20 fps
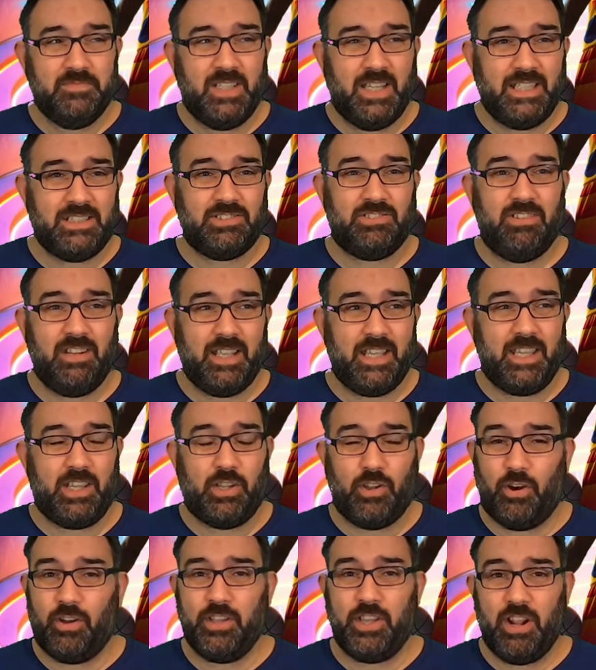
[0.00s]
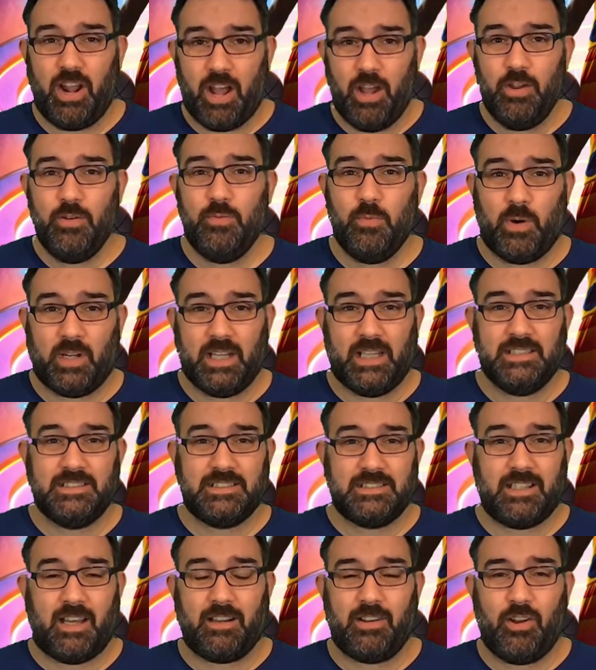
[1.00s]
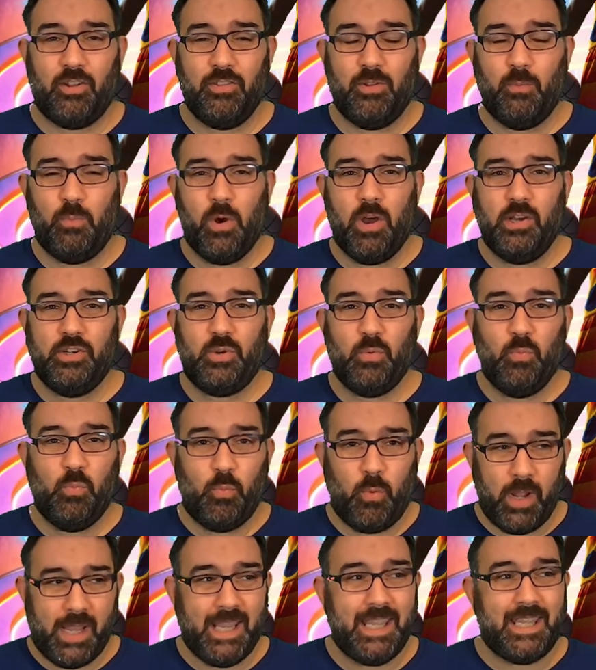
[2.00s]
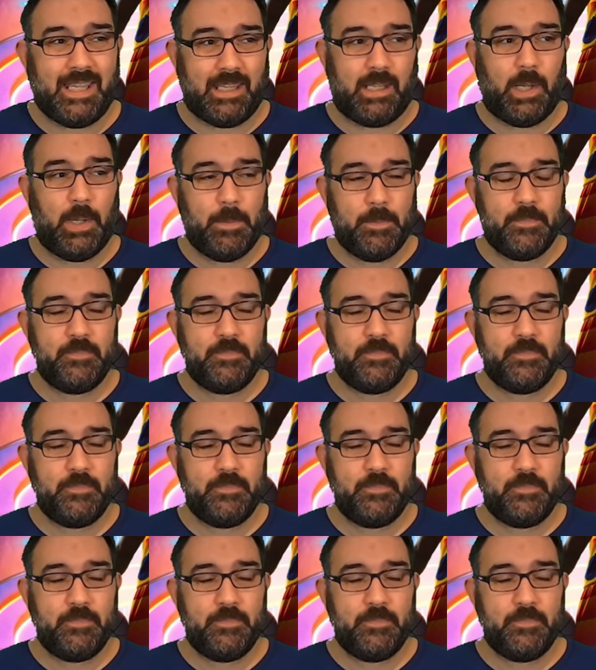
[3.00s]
literally got your own one and stuck on the word Wii.